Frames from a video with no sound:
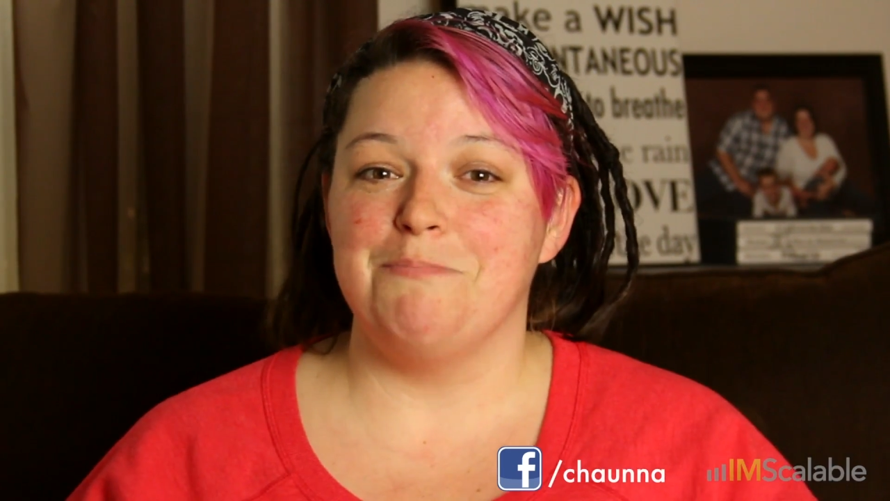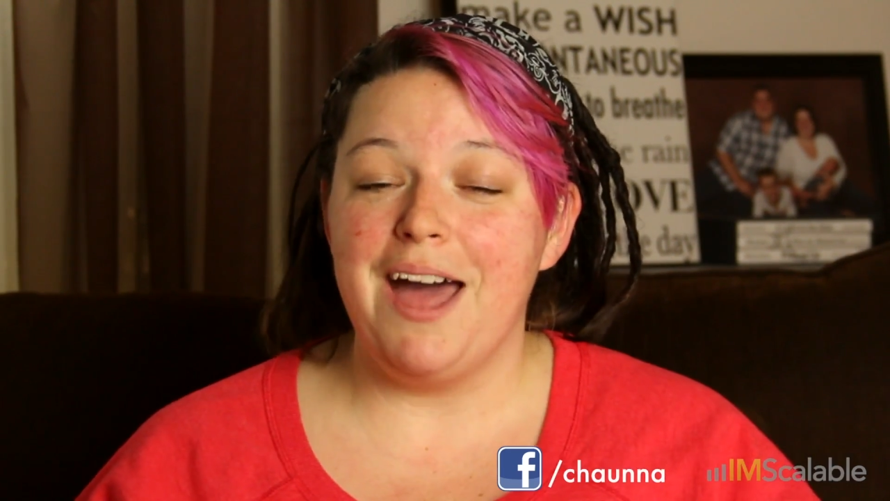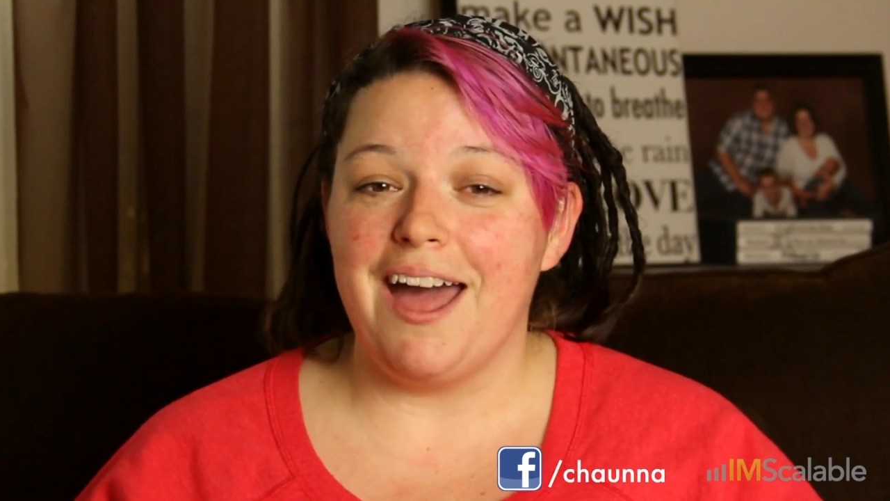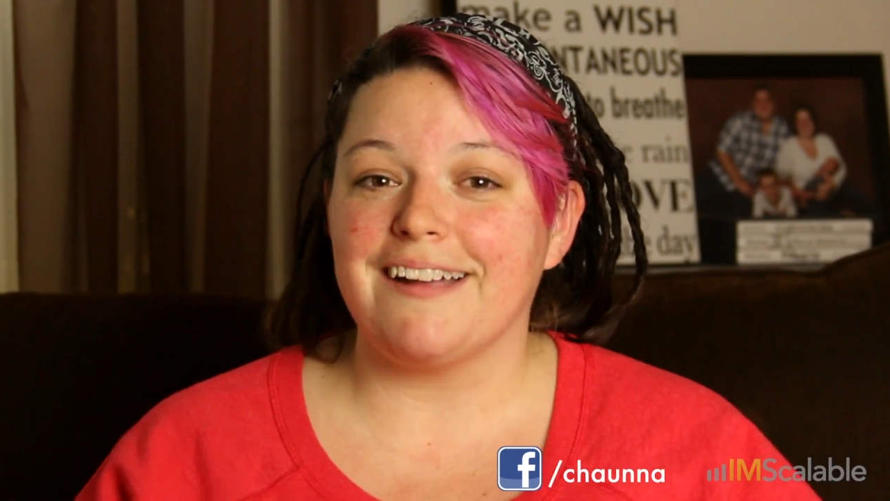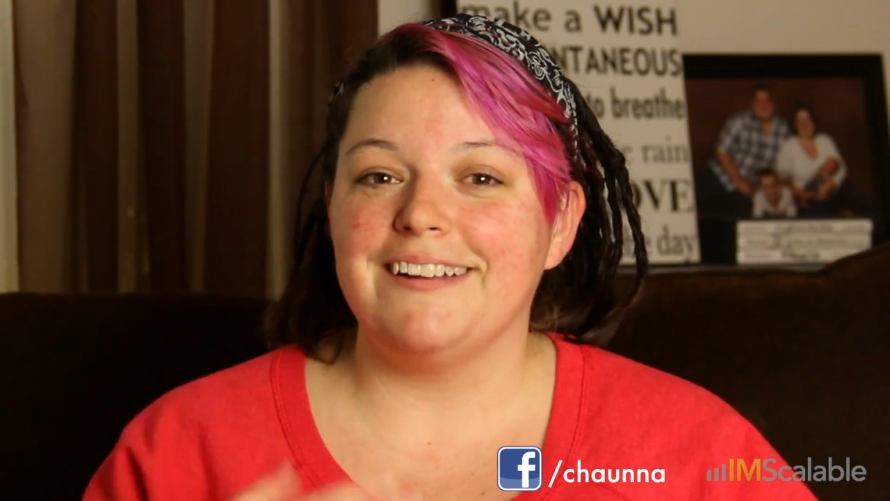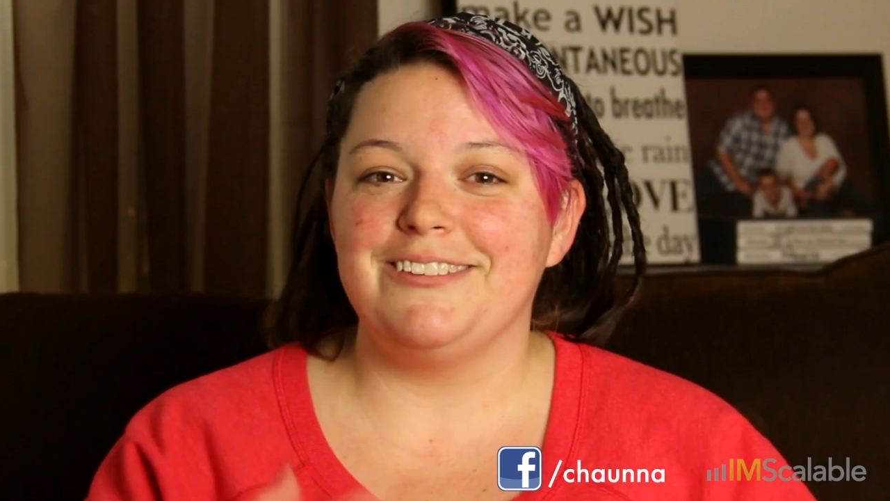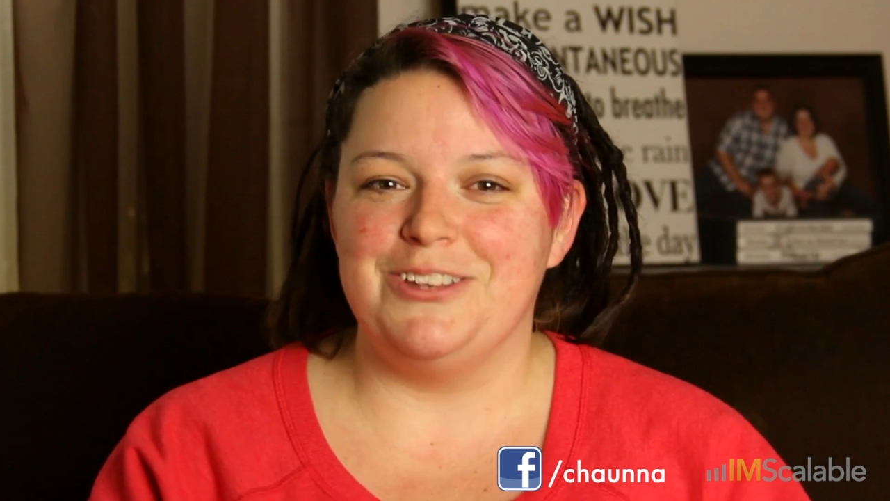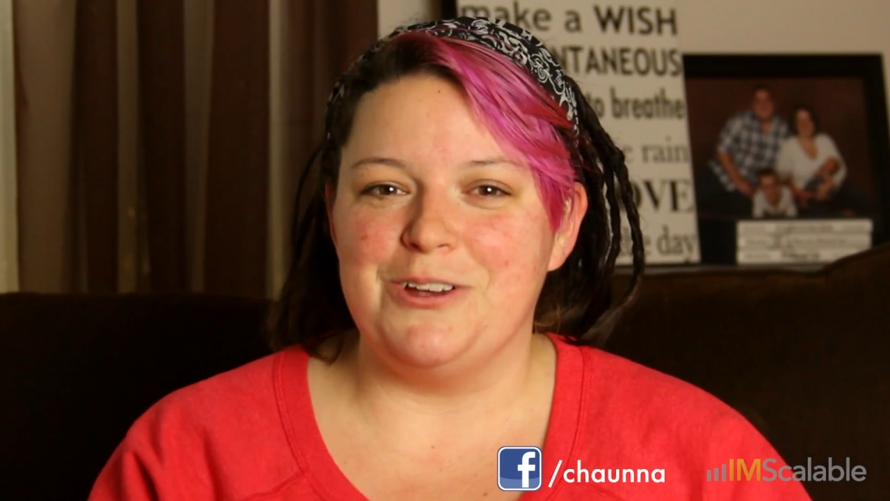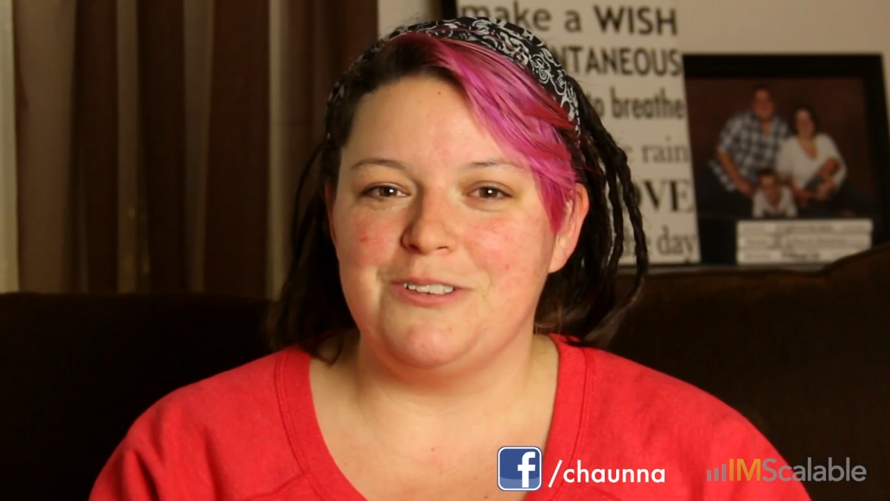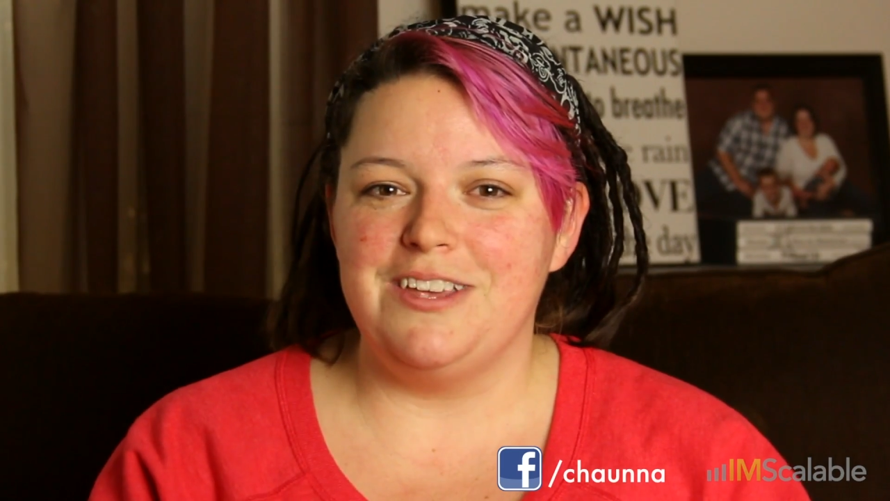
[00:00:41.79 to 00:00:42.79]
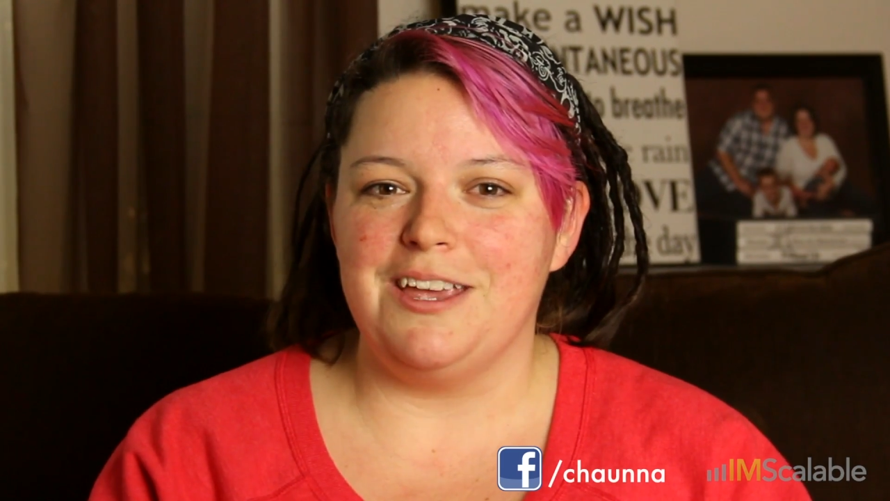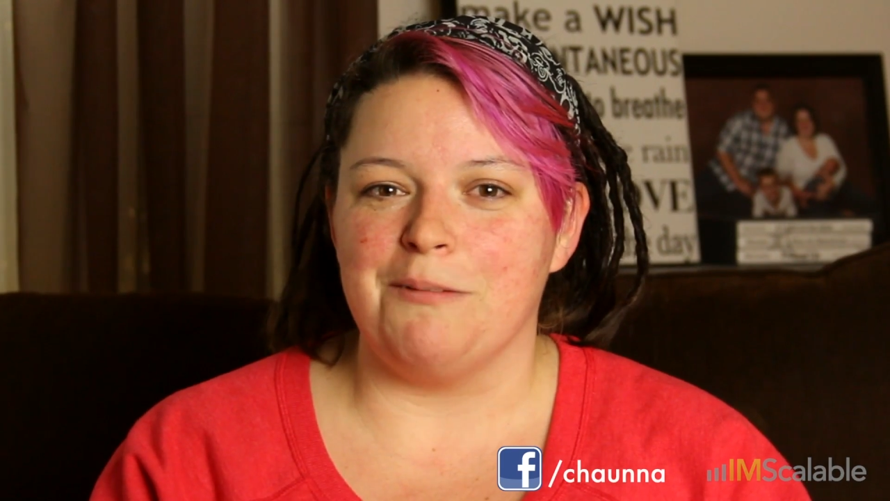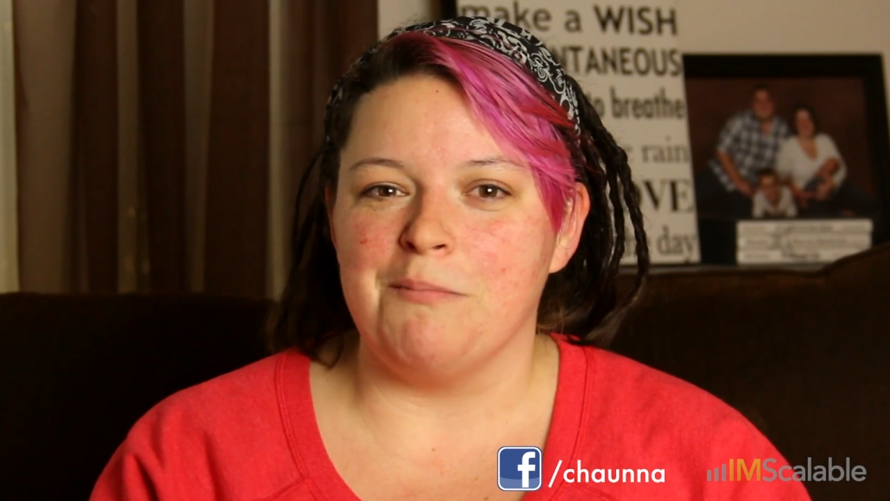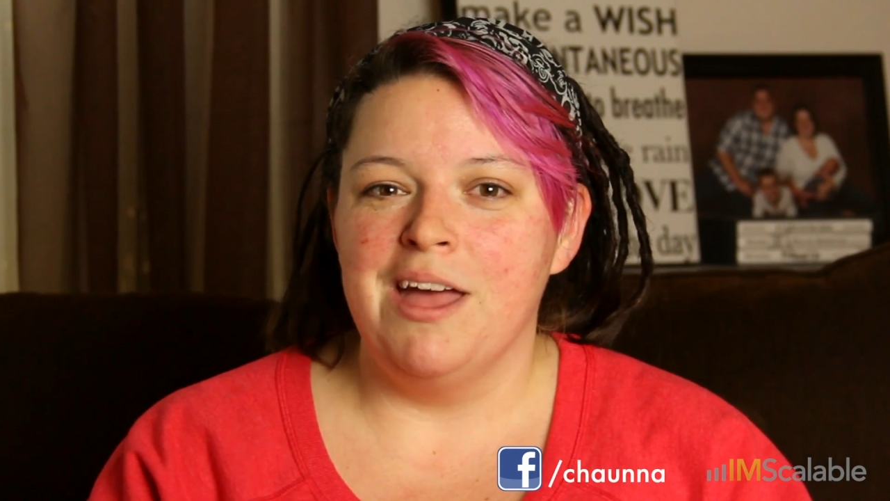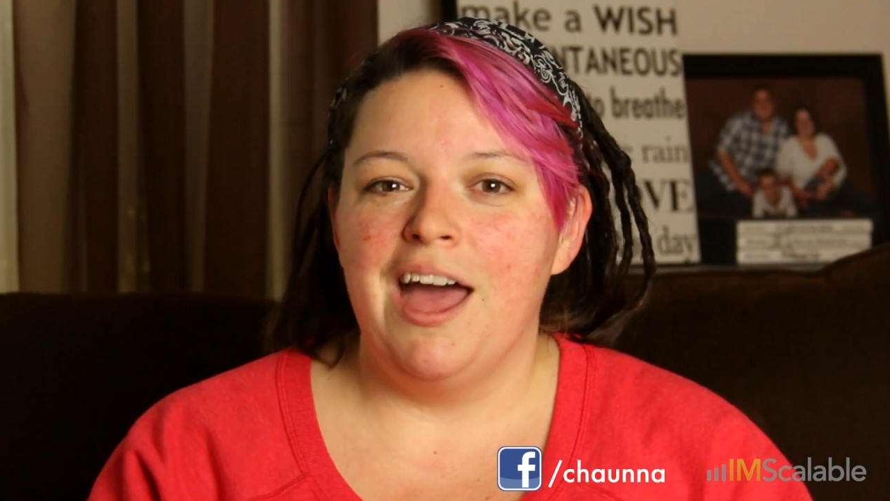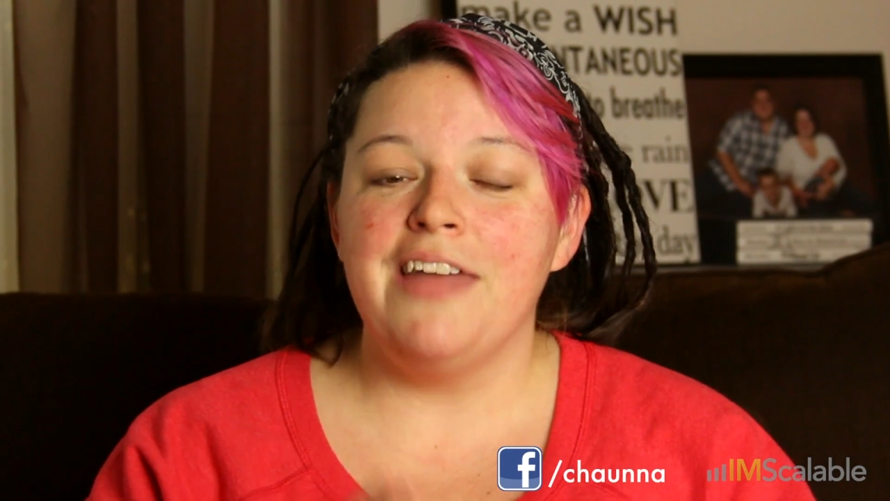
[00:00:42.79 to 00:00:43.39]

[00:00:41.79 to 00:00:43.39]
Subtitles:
back to your team.